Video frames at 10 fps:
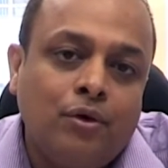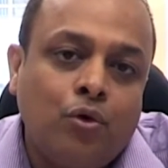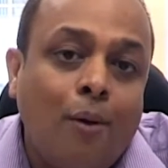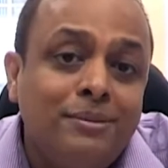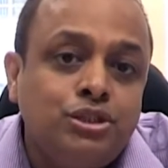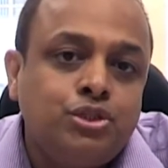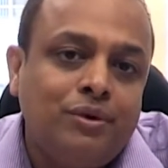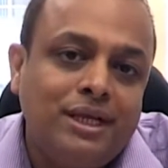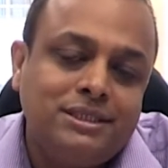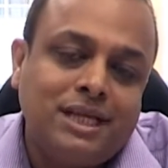
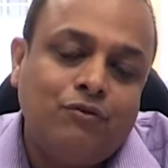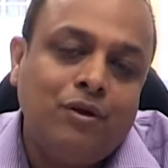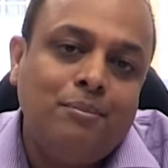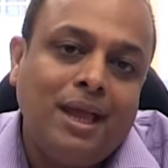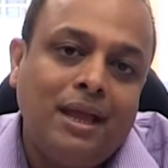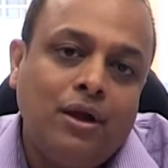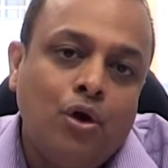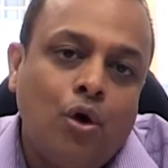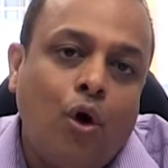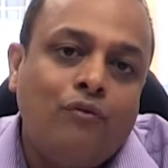commentaries that we make,
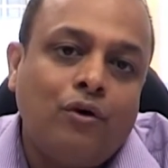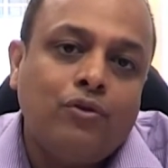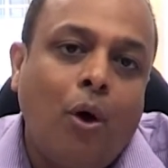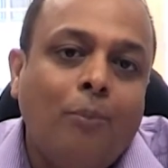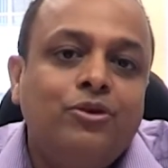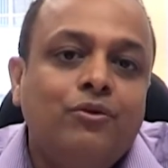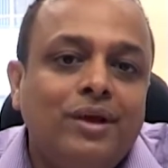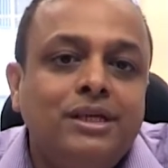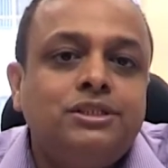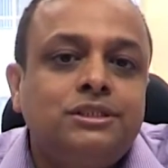or for the
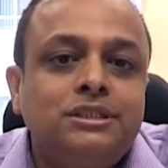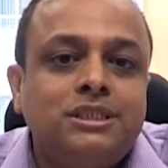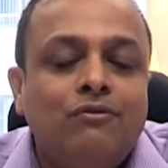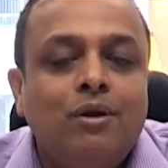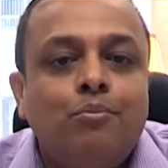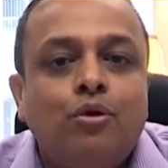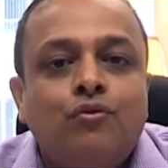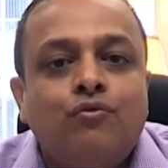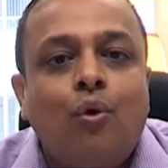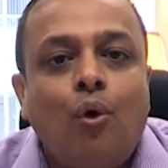observations that we put
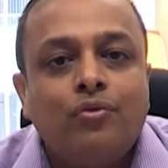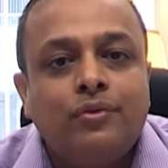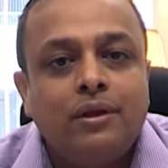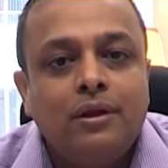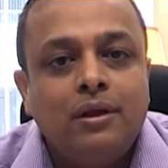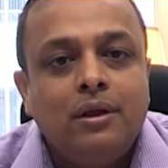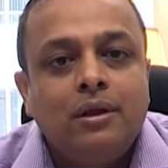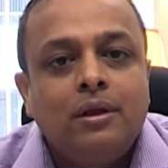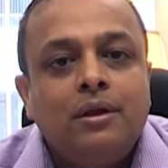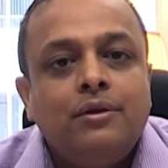forth.
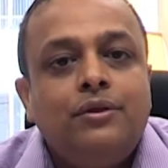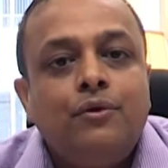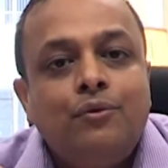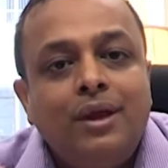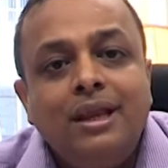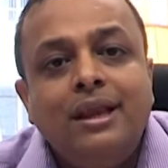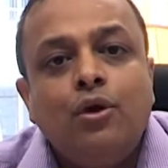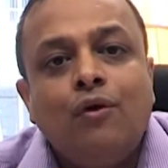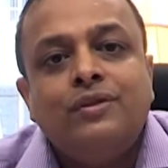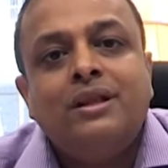The
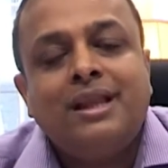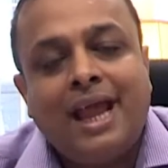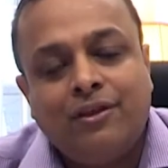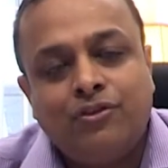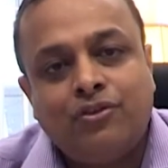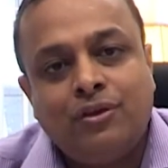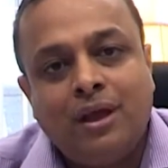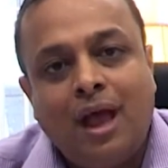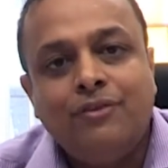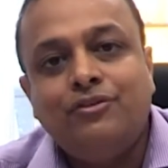reading of the text
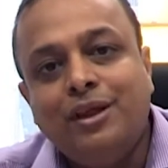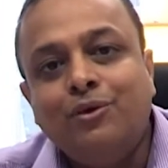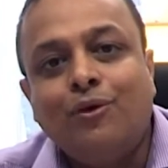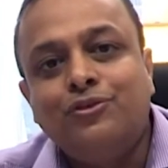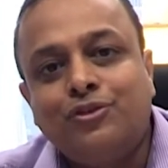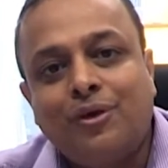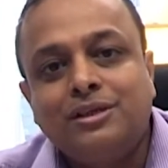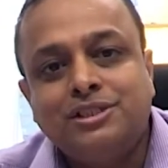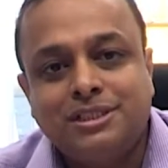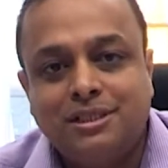as
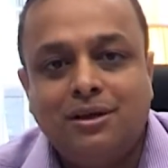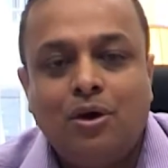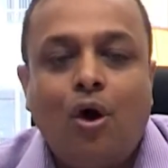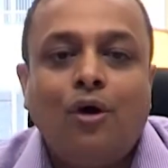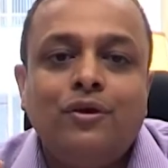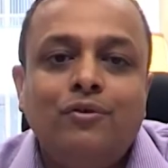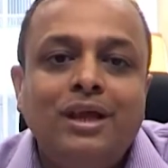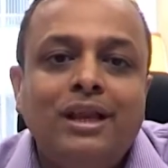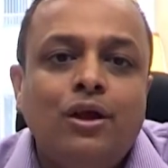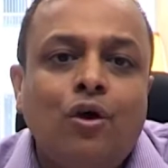deconstruction, or the
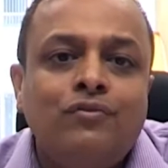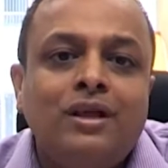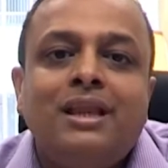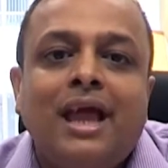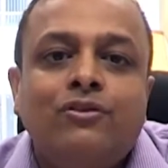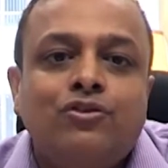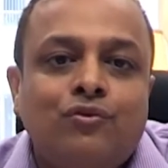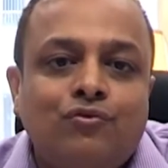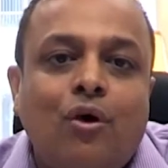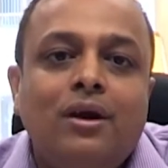reading of the text
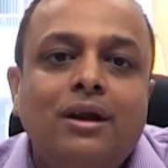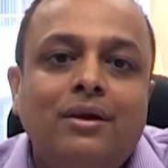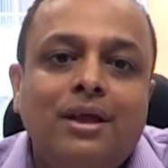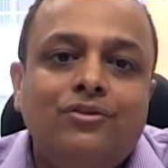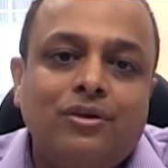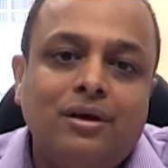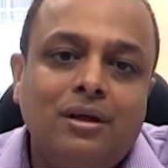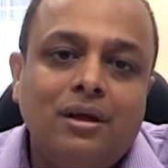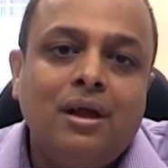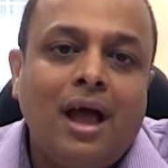for eraser,
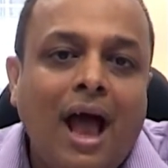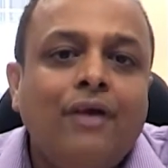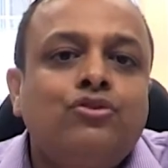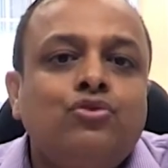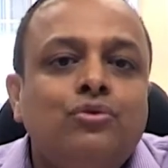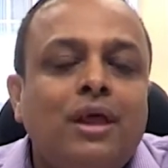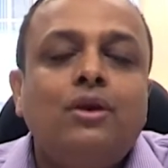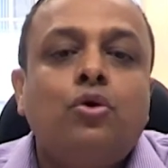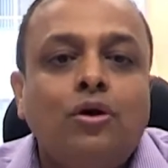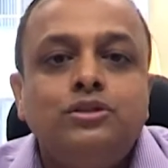has to
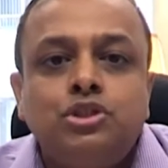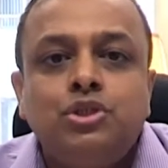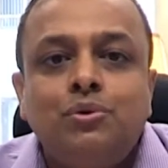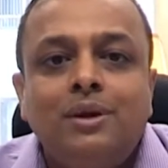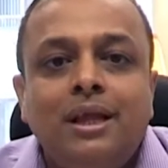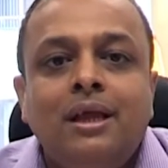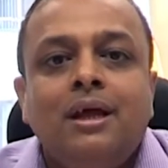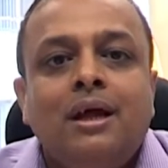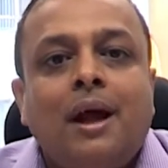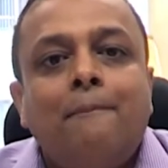then
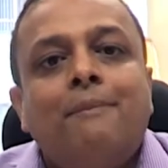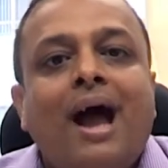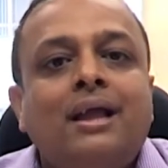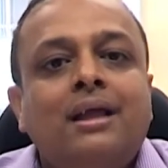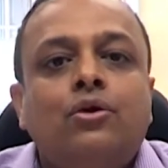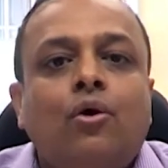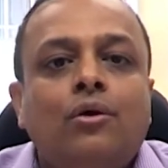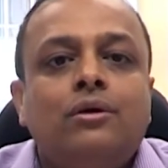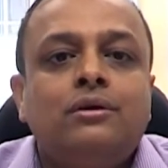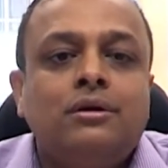continually come back
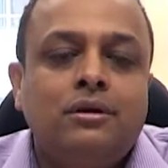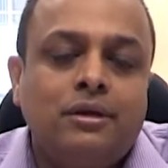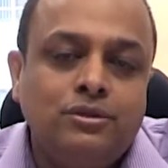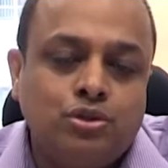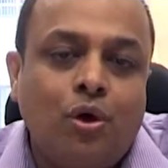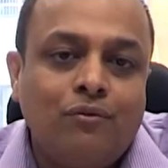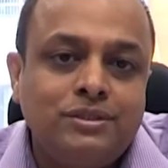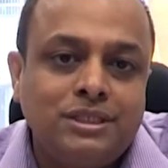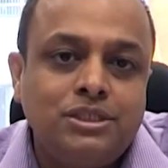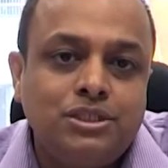into
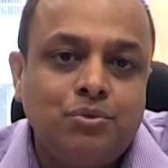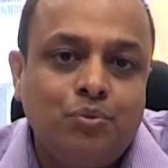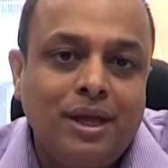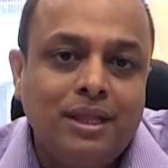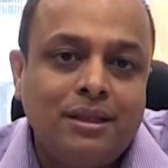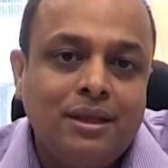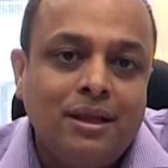conversation with